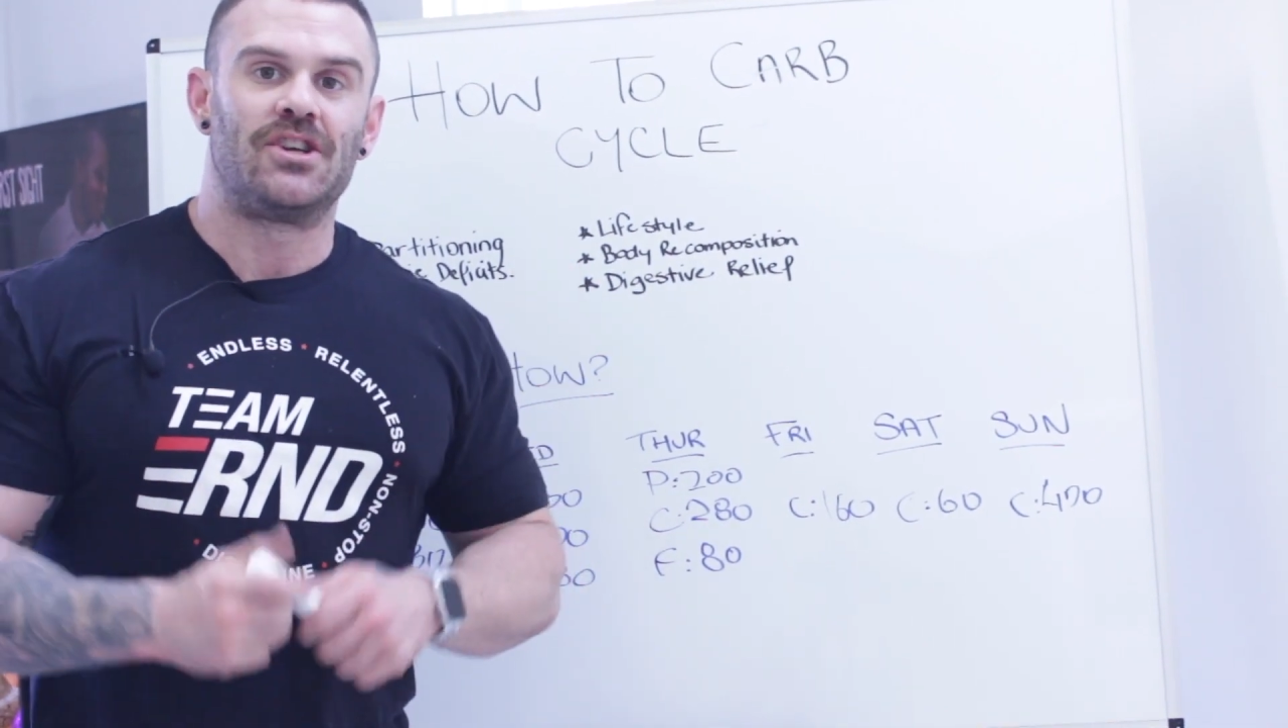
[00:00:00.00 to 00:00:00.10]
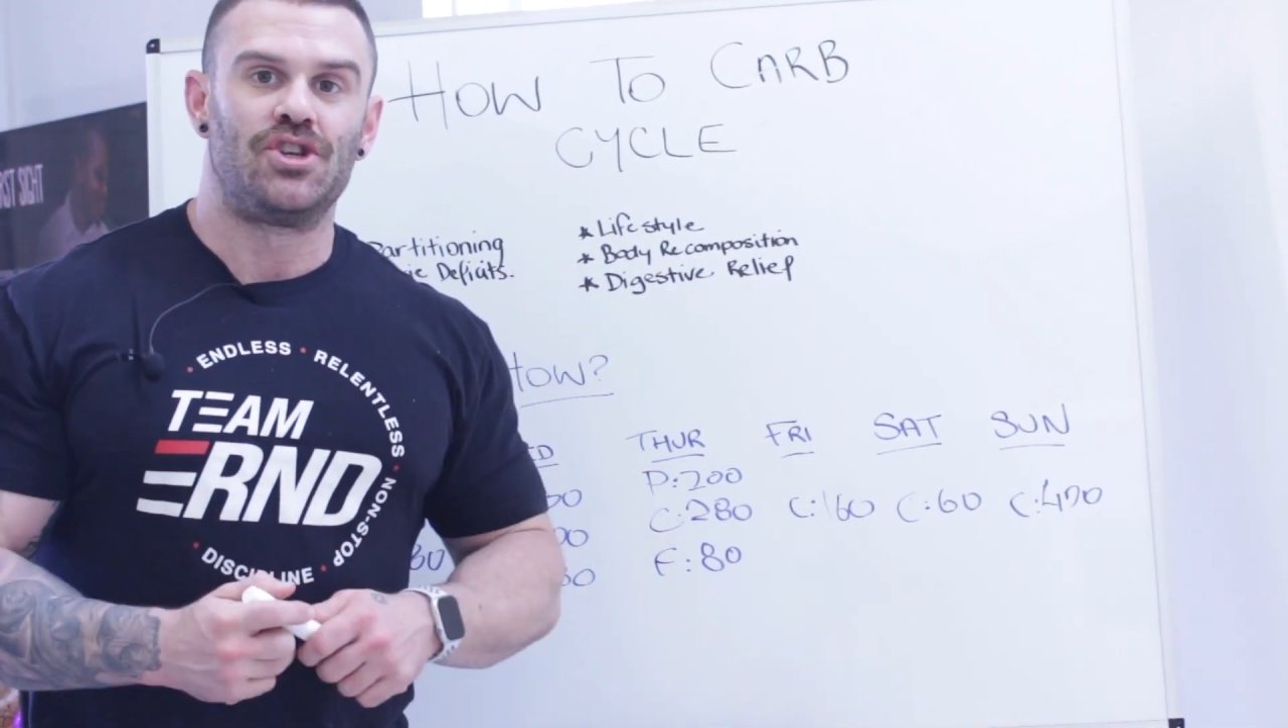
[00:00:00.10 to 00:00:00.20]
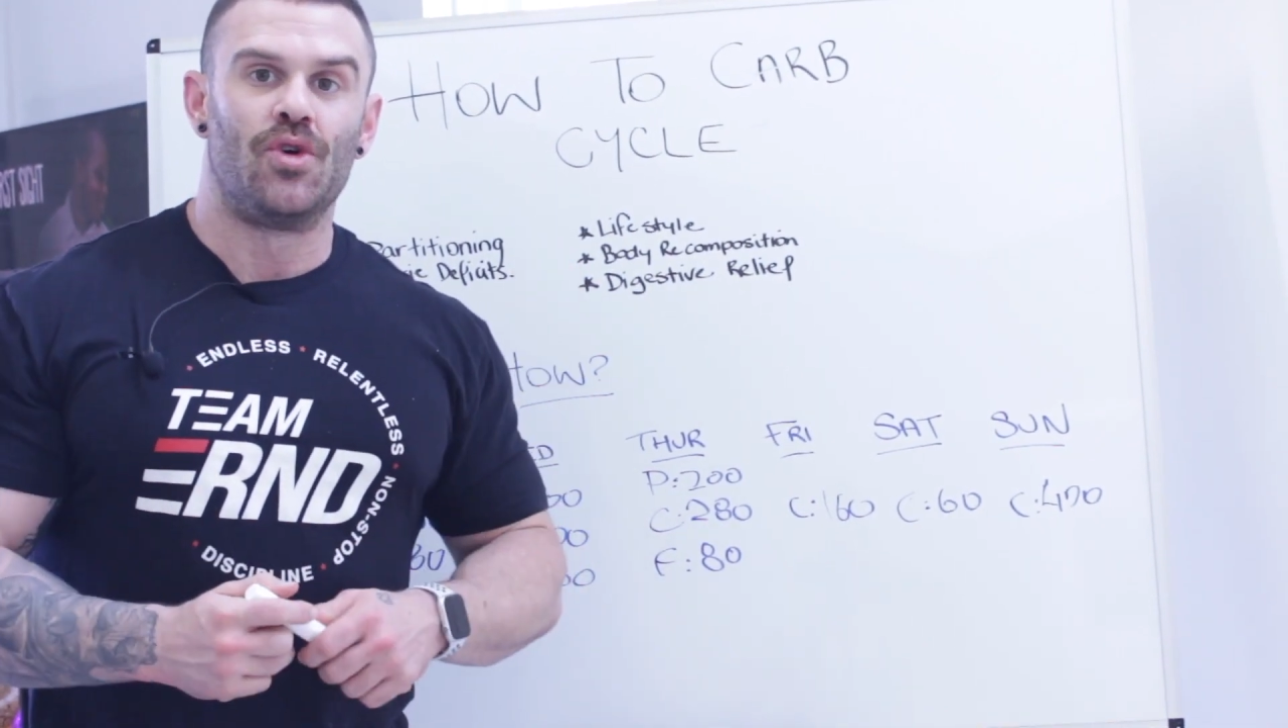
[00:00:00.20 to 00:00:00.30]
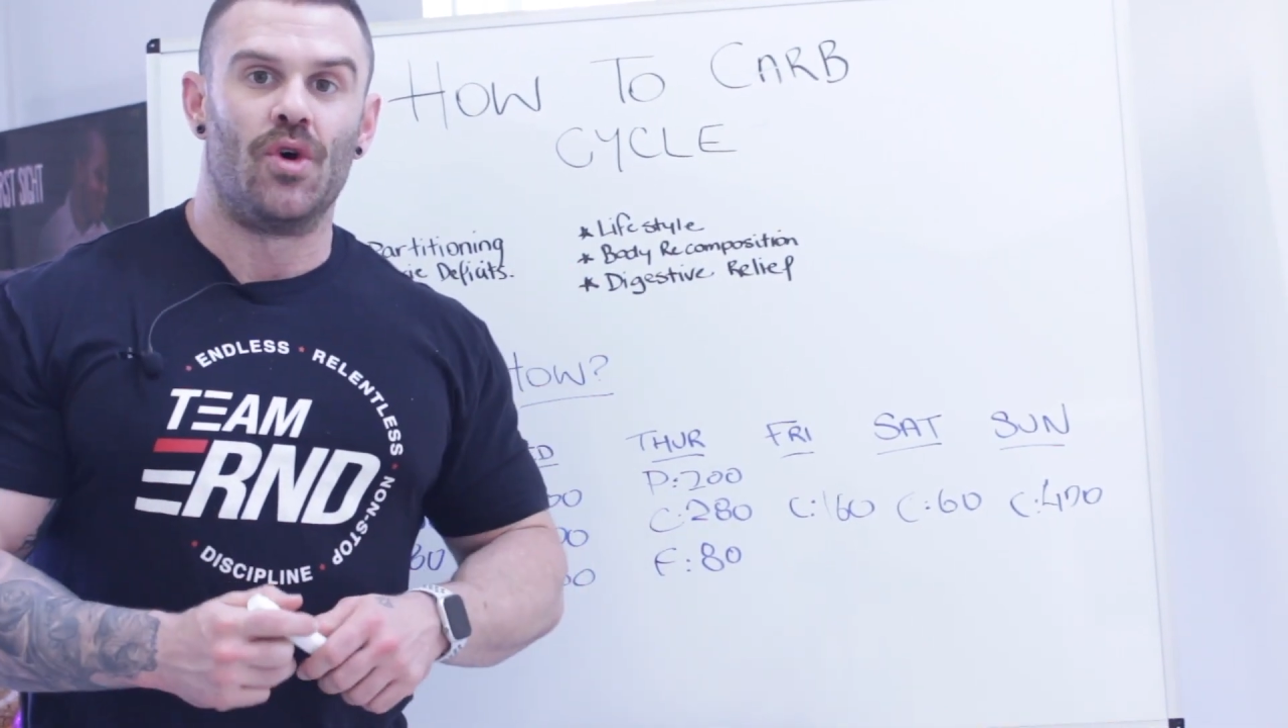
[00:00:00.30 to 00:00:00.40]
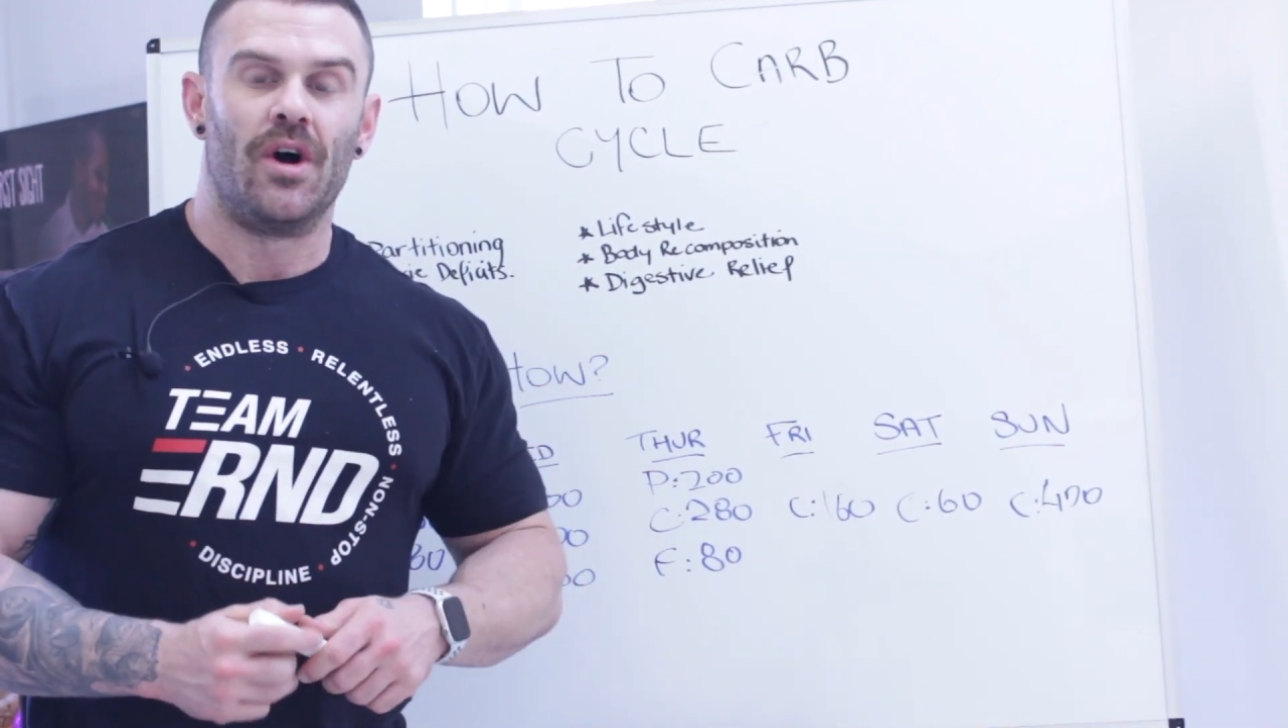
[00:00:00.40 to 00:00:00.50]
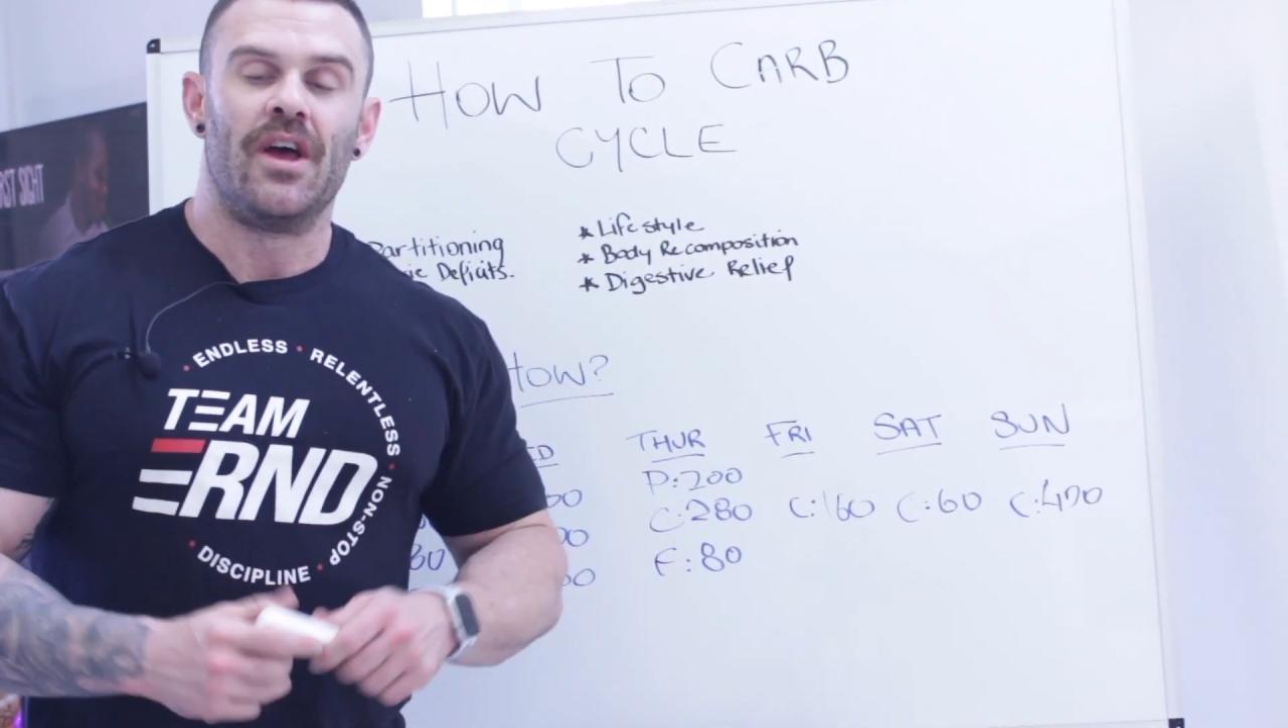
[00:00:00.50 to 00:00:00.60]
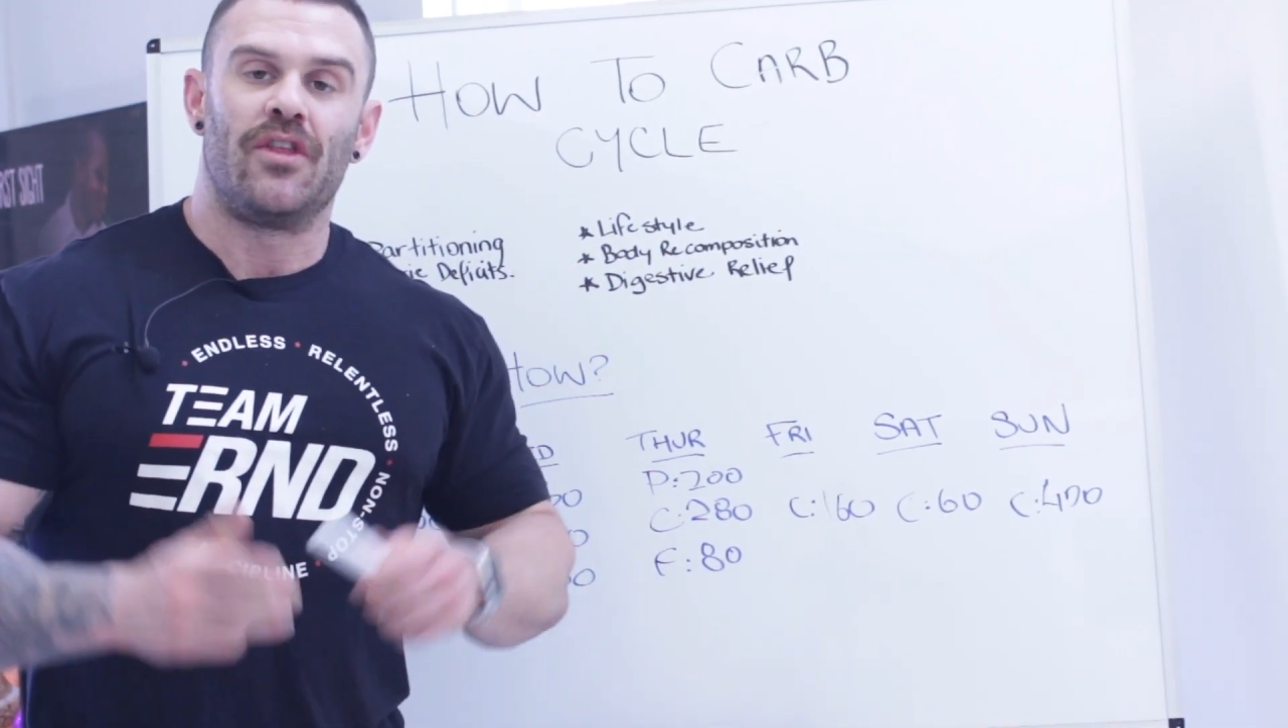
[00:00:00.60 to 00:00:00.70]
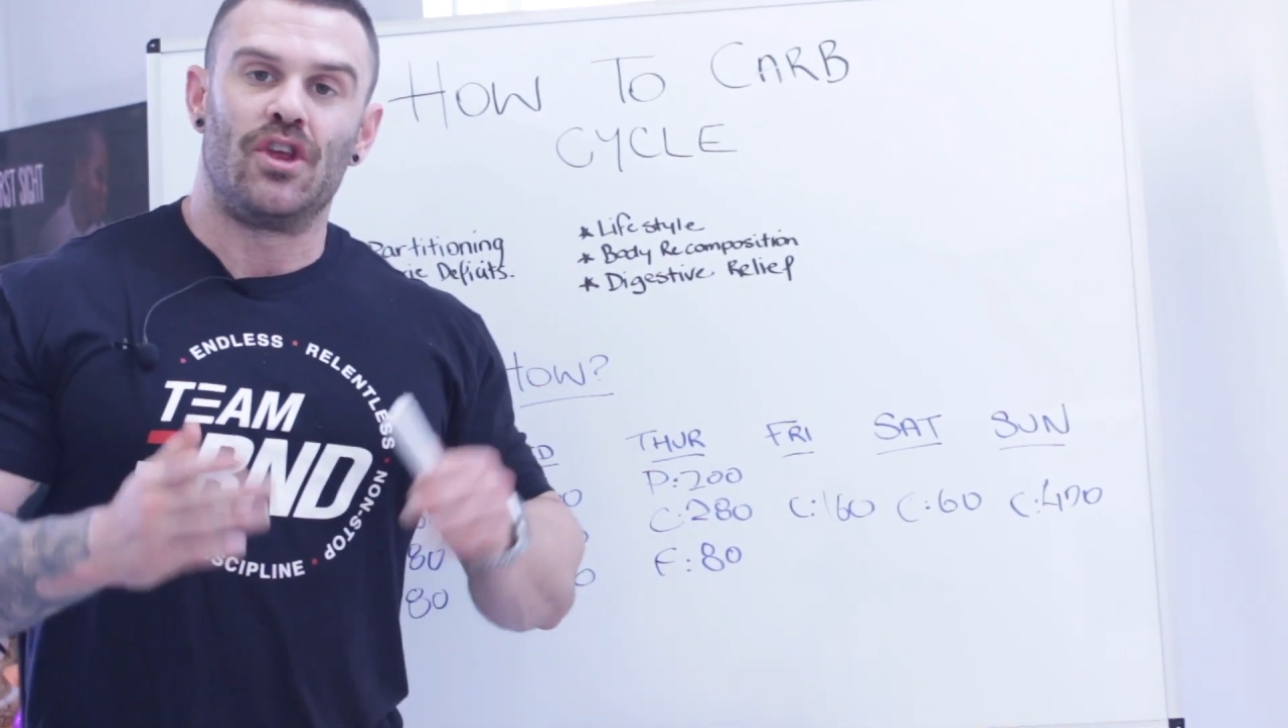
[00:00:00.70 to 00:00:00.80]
sure